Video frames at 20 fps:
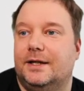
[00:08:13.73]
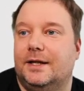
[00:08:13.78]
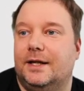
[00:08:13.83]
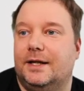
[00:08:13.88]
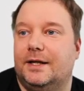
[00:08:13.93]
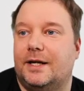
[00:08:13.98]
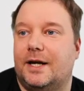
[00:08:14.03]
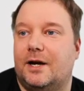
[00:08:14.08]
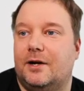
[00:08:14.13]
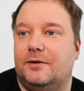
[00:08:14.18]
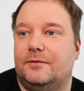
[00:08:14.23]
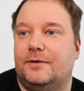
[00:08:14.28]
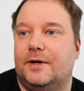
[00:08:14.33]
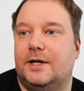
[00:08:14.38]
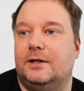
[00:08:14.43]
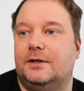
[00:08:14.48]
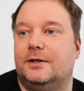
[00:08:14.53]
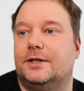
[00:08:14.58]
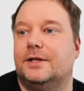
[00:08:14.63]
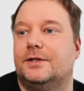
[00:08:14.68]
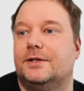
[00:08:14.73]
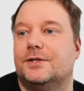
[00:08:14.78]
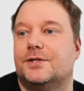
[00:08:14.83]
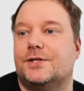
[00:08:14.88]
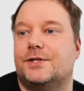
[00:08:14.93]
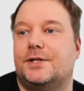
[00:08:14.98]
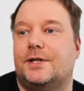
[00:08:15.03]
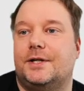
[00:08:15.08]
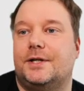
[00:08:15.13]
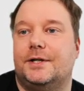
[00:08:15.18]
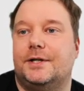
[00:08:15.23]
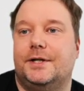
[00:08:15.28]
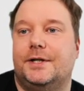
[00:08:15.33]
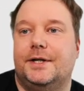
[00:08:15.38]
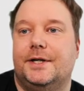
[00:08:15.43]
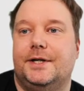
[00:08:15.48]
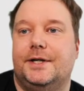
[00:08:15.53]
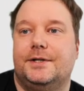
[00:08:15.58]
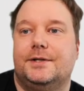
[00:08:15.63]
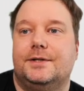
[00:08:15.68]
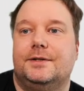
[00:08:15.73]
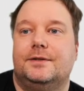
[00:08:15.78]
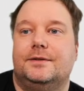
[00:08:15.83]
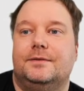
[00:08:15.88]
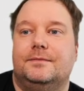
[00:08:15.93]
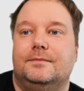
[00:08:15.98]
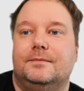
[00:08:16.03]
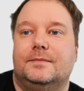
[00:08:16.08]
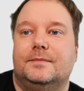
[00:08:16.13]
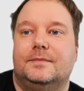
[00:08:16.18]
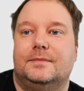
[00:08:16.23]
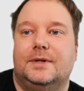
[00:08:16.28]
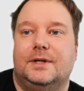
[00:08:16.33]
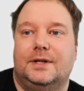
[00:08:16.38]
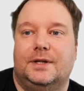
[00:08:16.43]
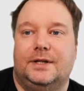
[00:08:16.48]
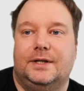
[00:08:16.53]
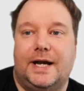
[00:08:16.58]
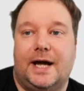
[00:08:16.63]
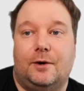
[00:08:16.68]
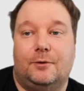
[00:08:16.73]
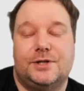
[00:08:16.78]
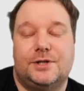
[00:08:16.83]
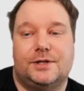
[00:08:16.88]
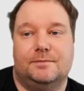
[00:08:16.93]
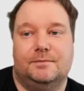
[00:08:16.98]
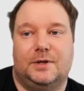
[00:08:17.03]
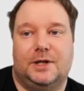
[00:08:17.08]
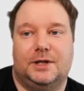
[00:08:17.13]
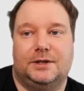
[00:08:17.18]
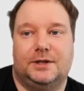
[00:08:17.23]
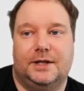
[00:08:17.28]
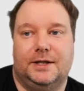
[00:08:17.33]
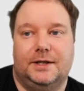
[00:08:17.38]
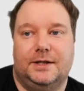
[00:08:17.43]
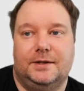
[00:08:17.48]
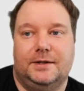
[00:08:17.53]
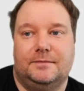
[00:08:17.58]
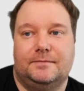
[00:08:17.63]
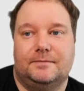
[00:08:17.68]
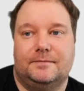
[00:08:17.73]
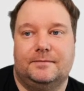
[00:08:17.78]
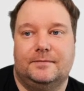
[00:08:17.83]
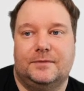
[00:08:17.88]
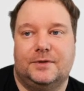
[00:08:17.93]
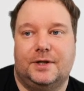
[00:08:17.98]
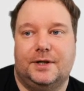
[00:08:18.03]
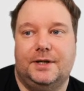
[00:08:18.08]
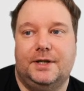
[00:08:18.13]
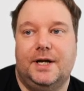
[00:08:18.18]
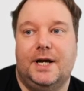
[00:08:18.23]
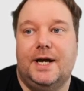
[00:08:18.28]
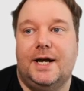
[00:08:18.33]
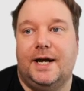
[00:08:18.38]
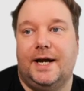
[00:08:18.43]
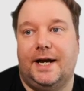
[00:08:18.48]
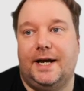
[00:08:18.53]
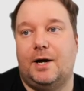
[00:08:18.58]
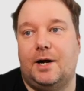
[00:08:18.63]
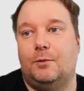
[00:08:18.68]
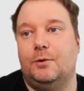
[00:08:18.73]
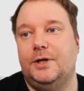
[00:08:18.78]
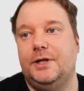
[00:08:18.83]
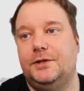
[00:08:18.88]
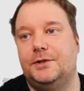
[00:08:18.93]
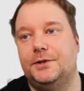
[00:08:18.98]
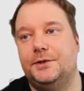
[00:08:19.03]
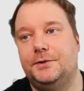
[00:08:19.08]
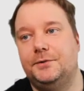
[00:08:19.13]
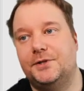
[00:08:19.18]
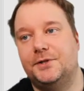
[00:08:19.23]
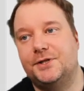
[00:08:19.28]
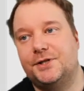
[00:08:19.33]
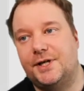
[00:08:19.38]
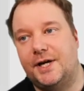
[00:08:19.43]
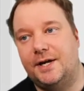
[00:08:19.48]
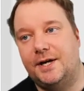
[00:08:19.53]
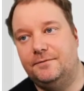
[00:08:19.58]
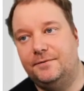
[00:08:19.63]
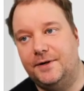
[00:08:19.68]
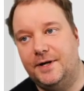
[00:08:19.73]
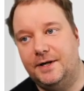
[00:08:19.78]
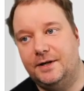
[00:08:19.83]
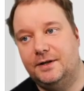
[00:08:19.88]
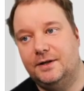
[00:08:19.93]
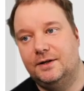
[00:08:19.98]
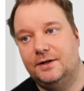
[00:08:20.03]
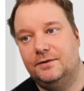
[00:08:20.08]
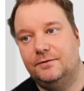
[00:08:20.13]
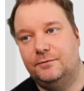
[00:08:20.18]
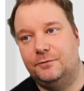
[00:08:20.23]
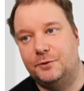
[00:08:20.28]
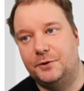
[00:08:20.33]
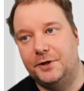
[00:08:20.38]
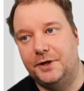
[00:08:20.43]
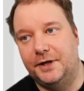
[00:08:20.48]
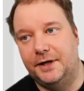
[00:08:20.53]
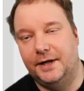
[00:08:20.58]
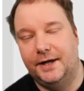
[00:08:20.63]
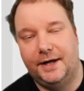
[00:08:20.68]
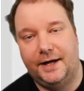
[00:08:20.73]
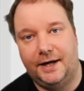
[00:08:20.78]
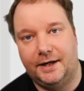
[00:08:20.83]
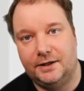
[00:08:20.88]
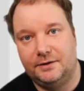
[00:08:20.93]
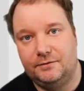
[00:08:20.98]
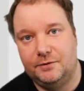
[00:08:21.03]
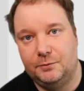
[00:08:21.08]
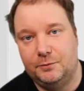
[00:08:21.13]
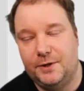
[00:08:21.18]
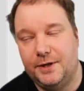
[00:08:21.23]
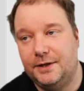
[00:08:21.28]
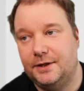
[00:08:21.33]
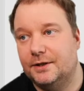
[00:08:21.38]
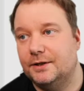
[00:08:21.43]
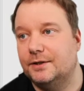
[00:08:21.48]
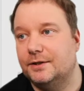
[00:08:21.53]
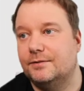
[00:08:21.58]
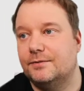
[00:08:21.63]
And now if I look at the start date, now it's a Monday, right? And I will need to do the same thing for the end of the week.